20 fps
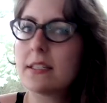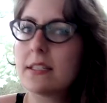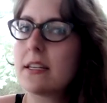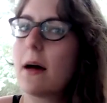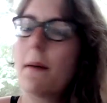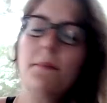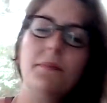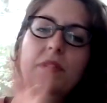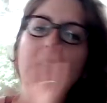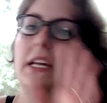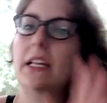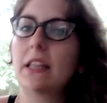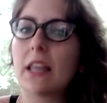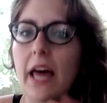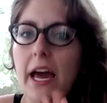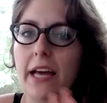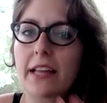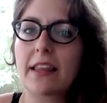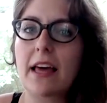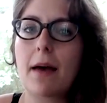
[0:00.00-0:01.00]

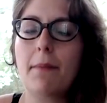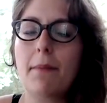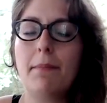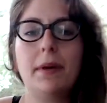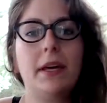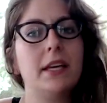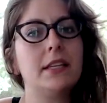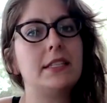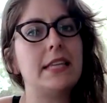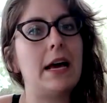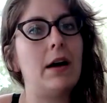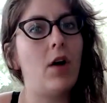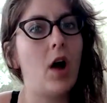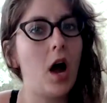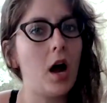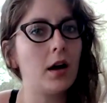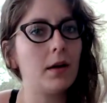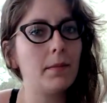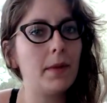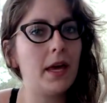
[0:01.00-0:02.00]
something like that, because
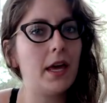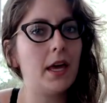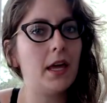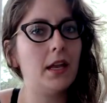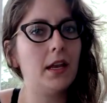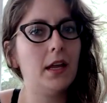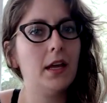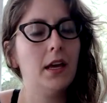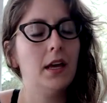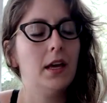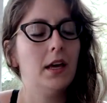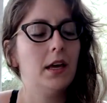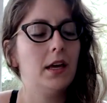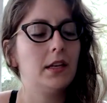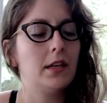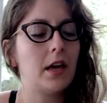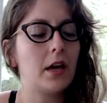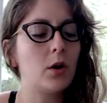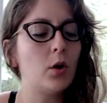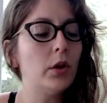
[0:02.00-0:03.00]
now Armin,
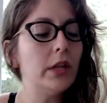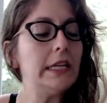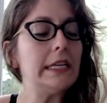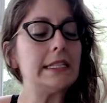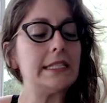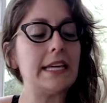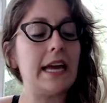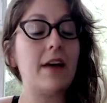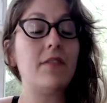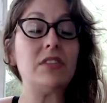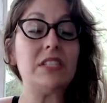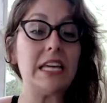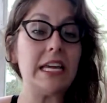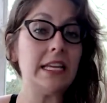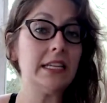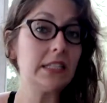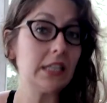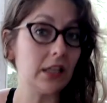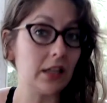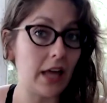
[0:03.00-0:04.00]
not only does he have his
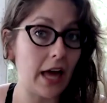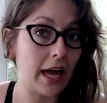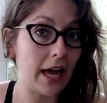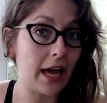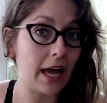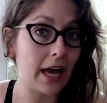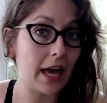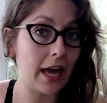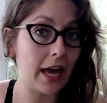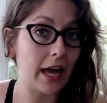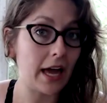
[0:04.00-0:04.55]
intellect,